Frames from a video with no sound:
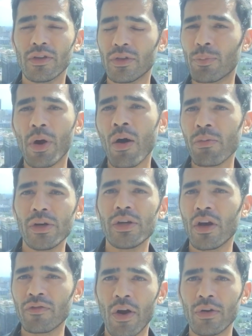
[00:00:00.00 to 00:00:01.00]
the
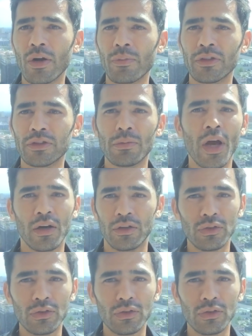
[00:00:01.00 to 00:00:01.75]
probability of outcome doesn't matter.